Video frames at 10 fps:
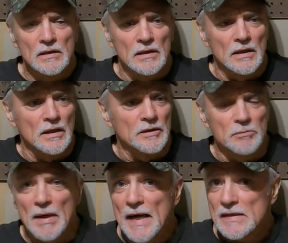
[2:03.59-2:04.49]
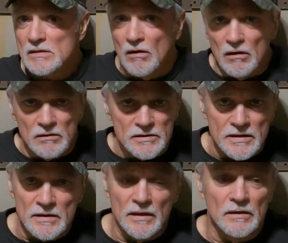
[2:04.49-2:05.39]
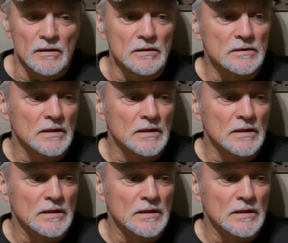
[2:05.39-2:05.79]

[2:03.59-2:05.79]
your box calls, etc.